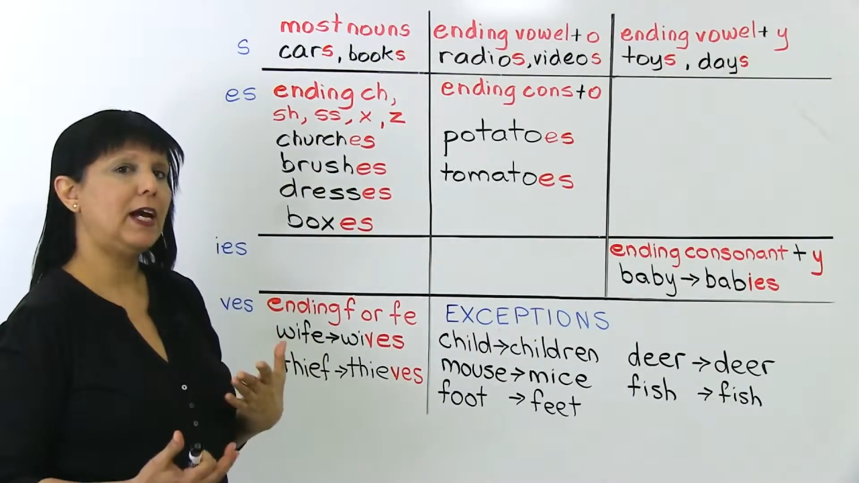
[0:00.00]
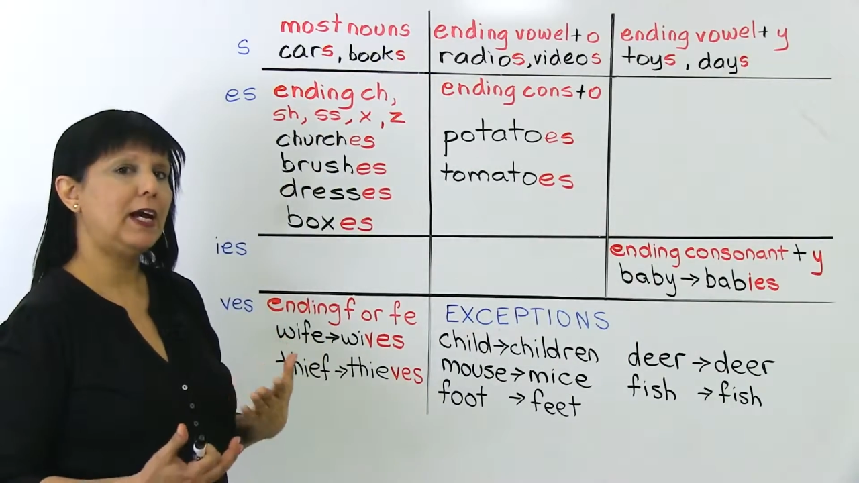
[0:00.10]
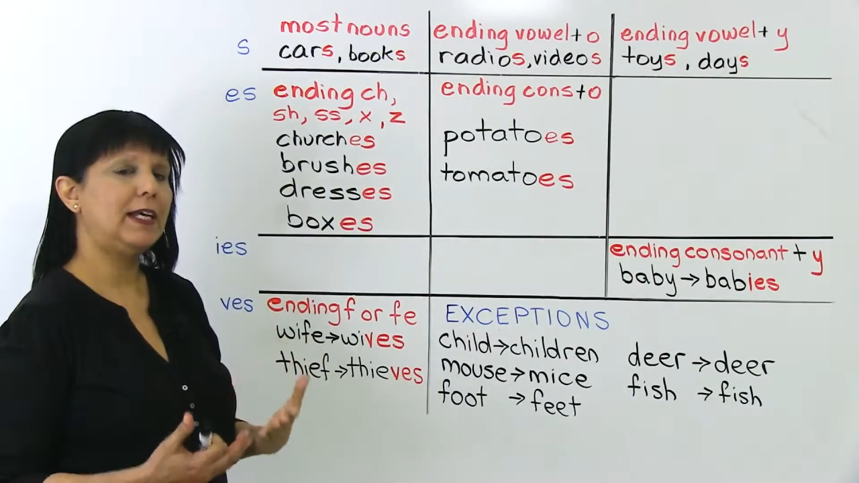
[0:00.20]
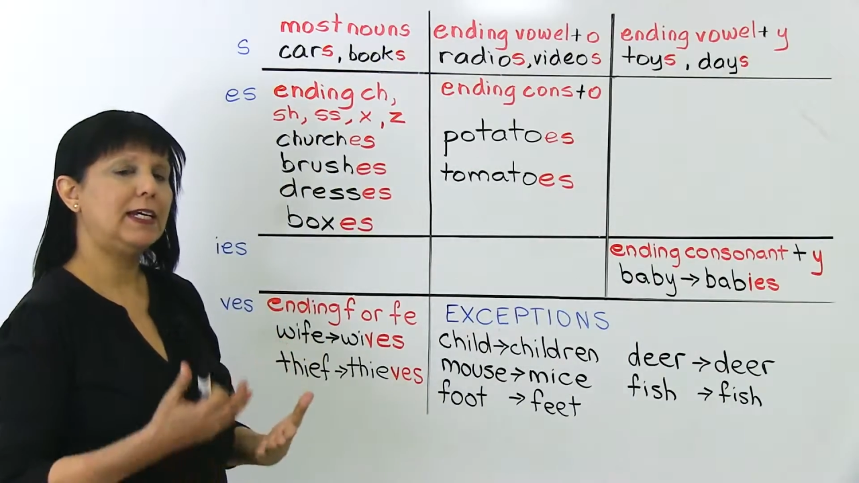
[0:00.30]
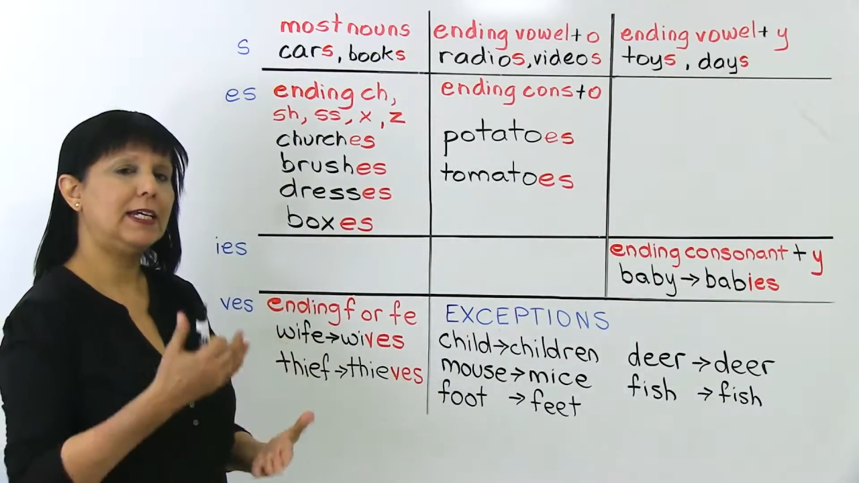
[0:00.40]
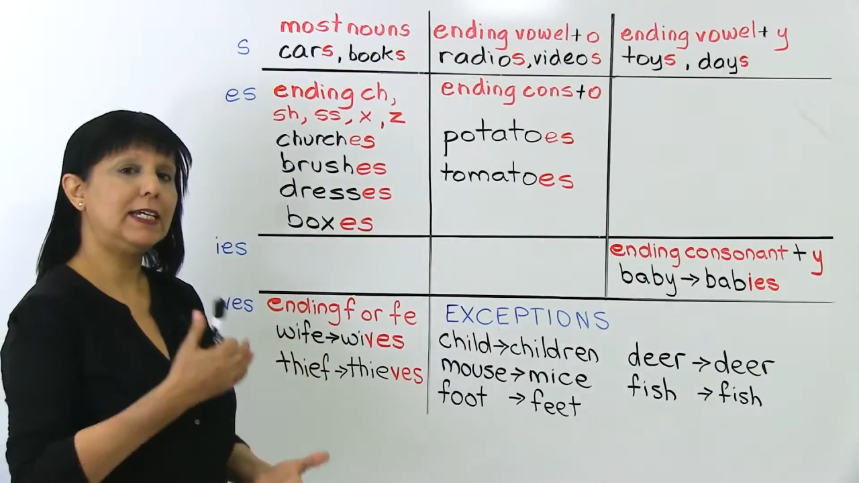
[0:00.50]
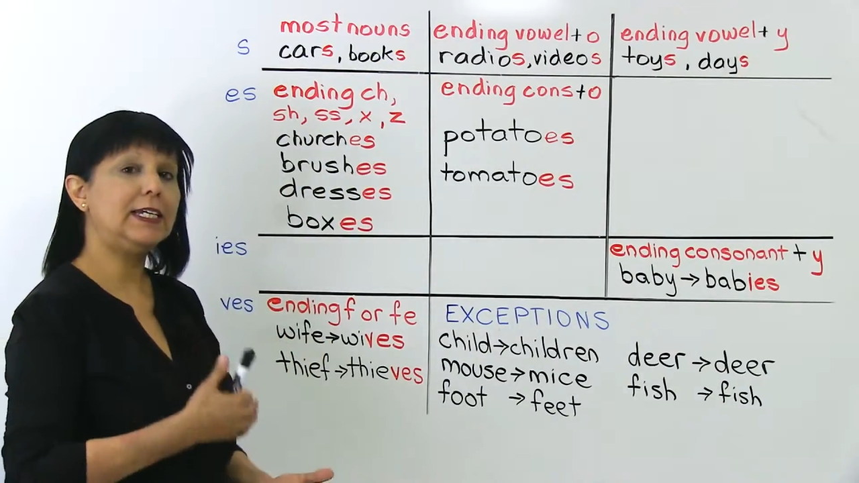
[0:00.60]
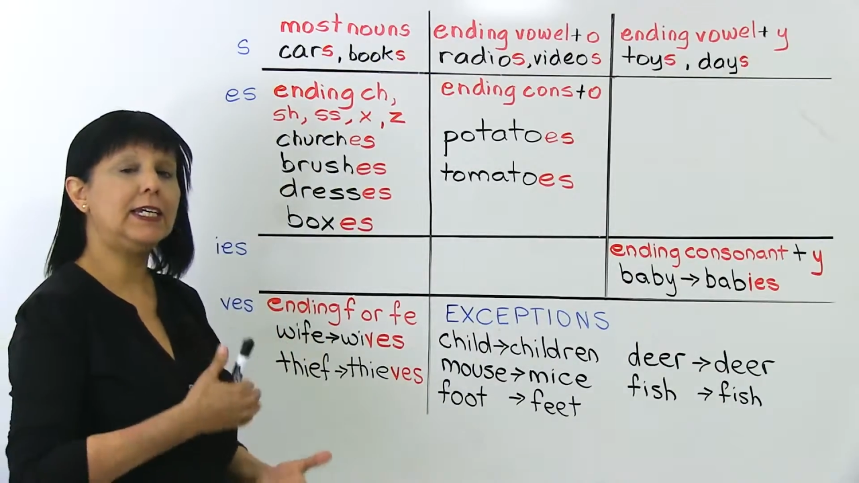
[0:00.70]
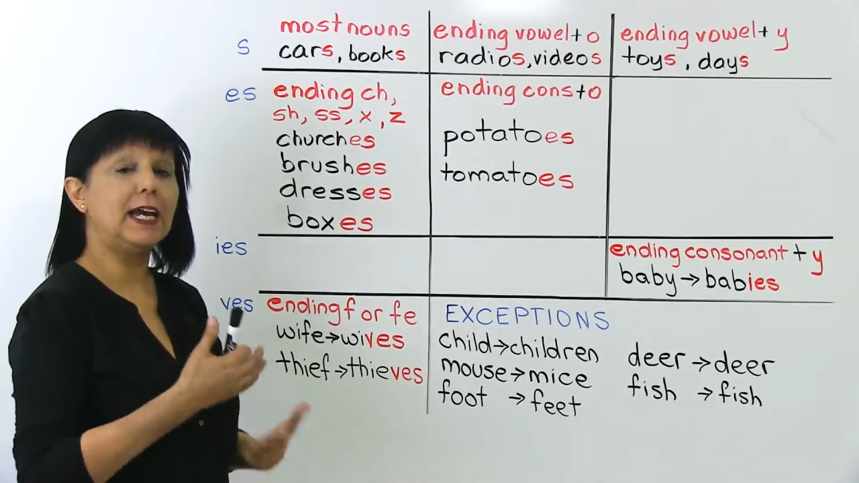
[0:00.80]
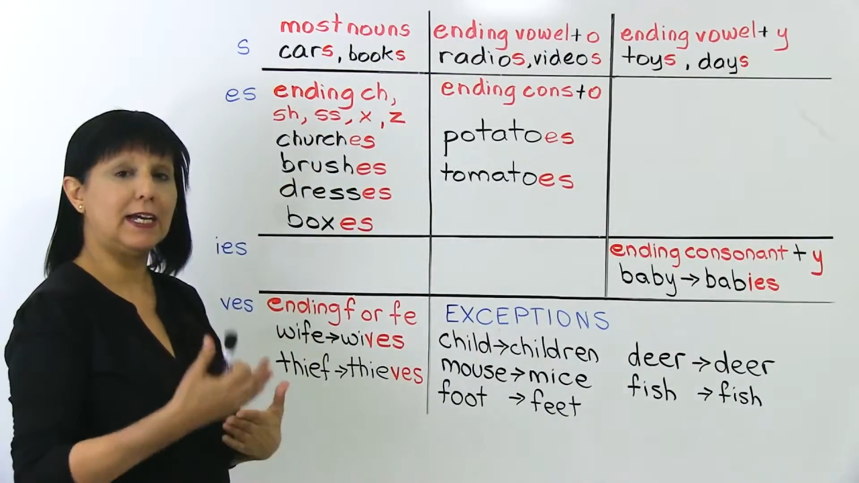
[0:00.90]
add
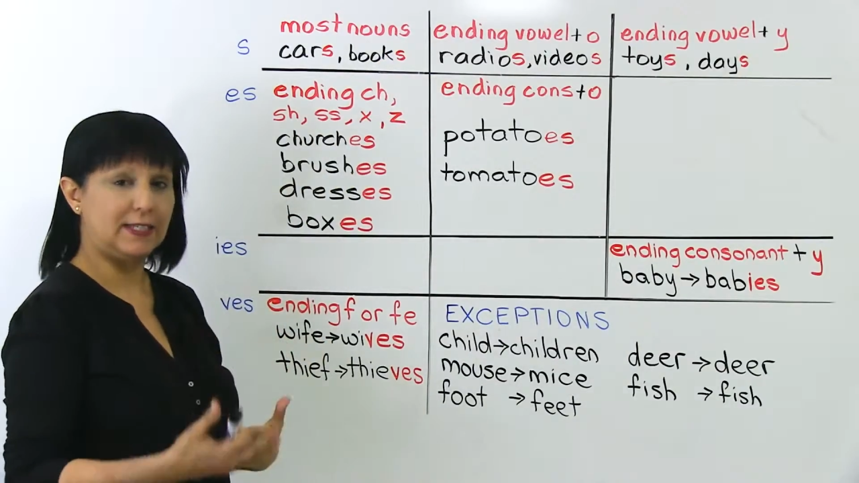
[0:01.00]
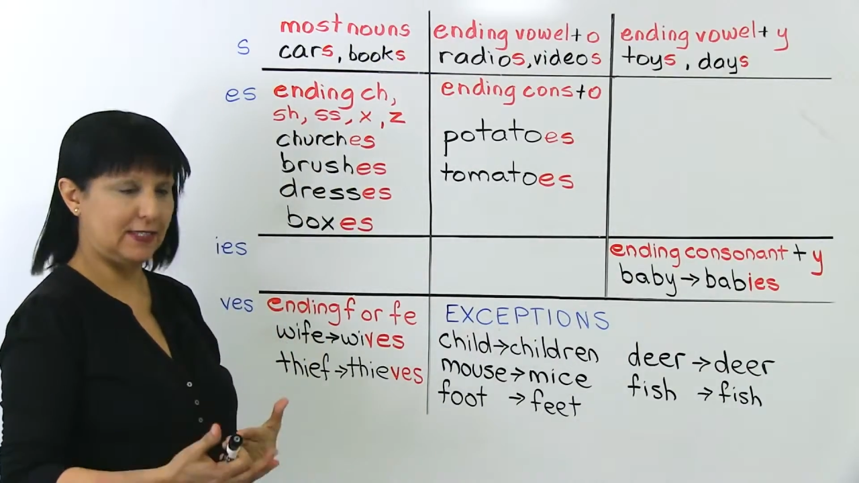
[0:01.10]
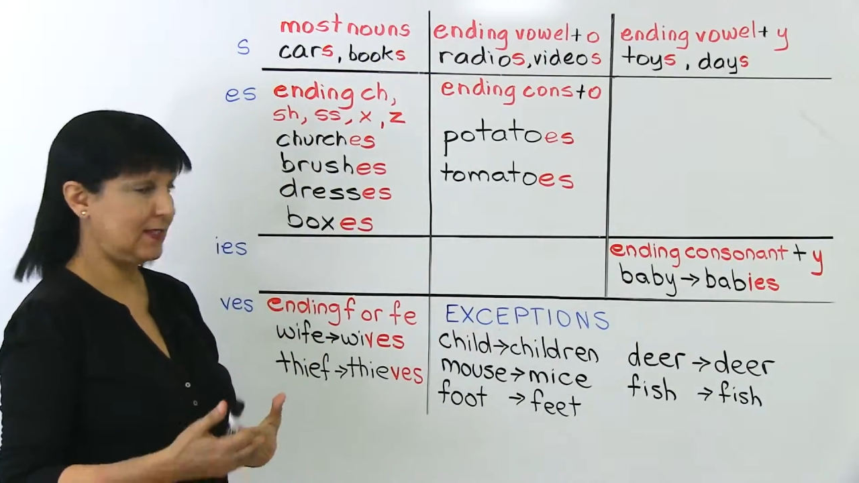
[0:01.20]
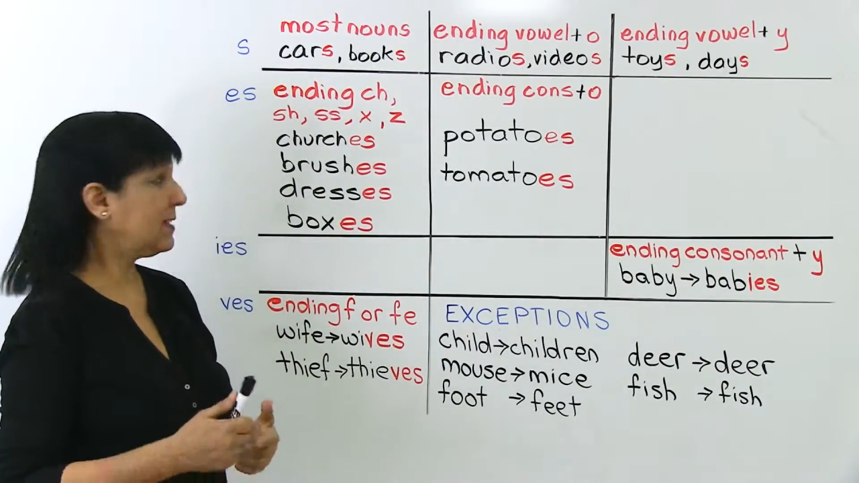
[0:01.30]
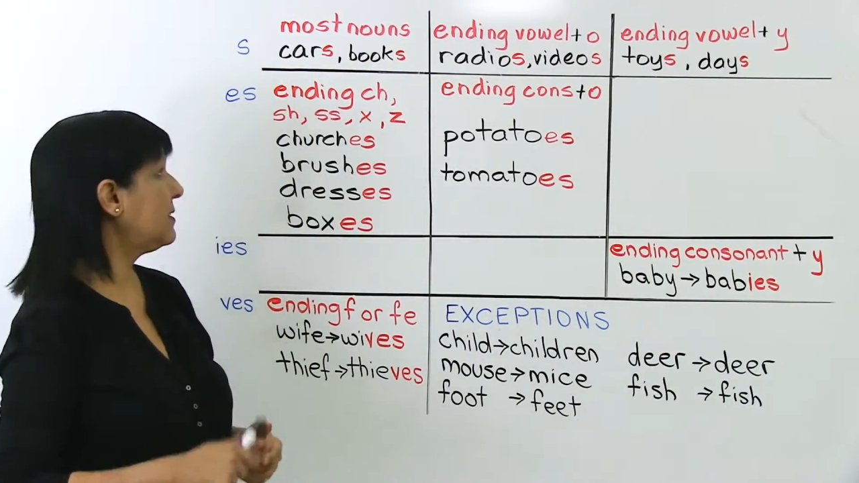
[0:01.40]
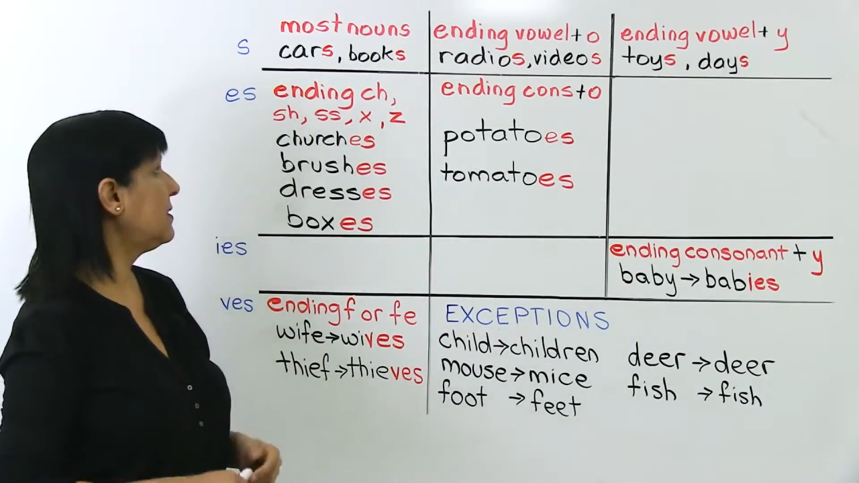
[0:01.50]
ES?